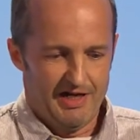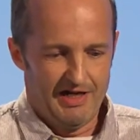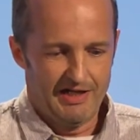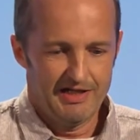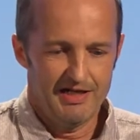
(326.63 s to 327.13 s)

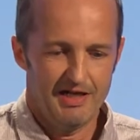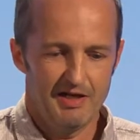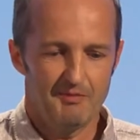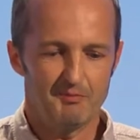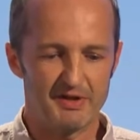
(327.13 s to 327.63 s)
Uh,
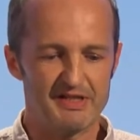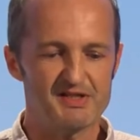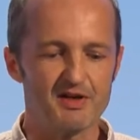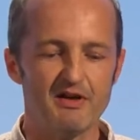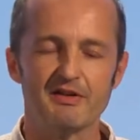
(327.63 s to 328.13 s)
but
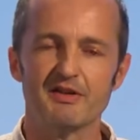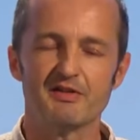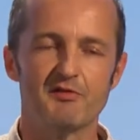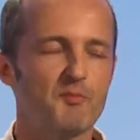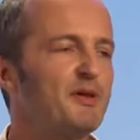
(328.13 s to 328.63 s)
these are,
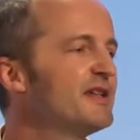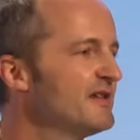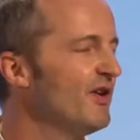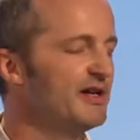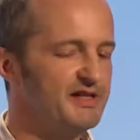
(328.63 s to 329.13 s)
there are
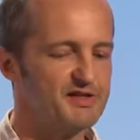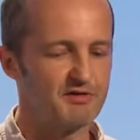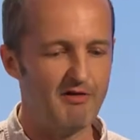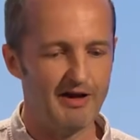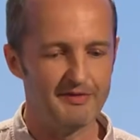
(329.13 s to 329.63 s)
plenty of
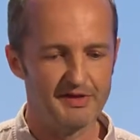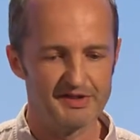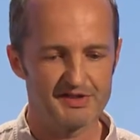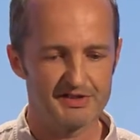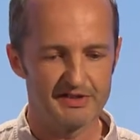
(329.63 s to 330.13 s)
ideas around
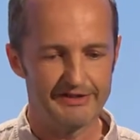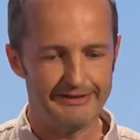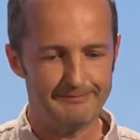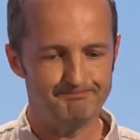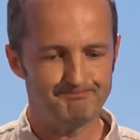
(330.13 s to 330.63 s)
this.
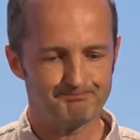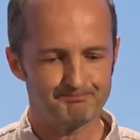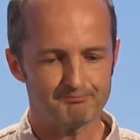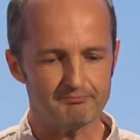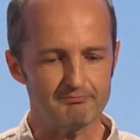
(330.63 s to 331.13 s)
Um,
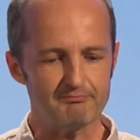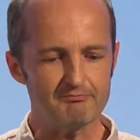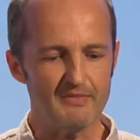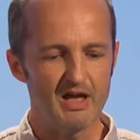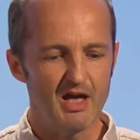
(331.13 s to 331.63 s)

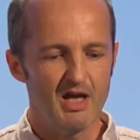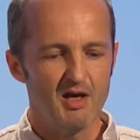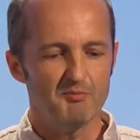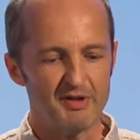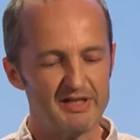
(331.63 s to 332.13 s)

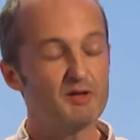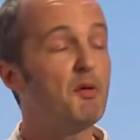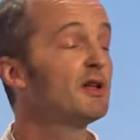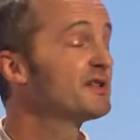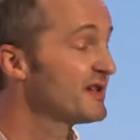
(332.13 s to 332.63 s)
but in the
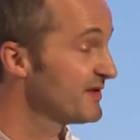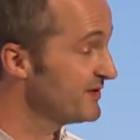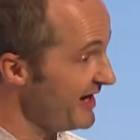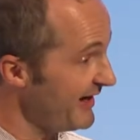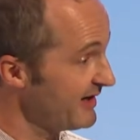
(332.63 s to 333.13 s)
politics
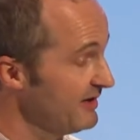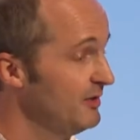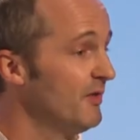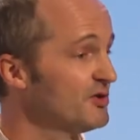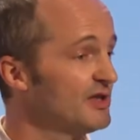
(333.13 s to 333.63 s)
of tech,
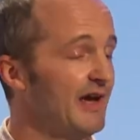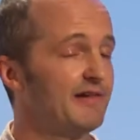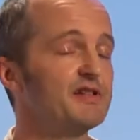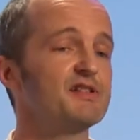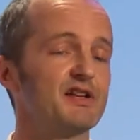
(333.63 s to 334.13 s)
you know,
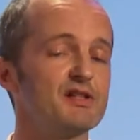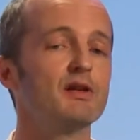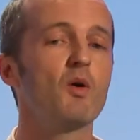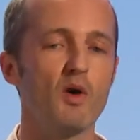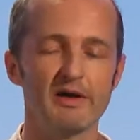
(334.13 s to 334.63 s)
modularity is
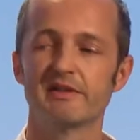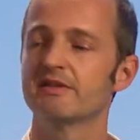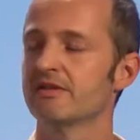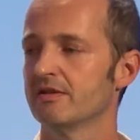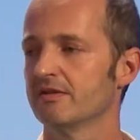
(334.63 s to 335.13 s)
actually
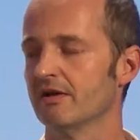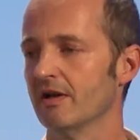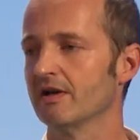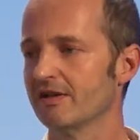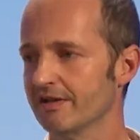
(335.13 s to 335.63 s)
quite
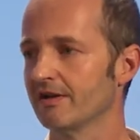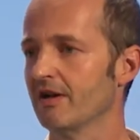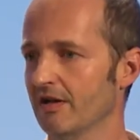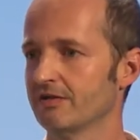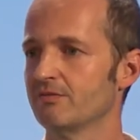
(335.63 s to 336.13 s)
uh, clear
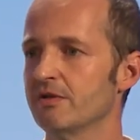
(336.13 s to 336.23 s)
cut.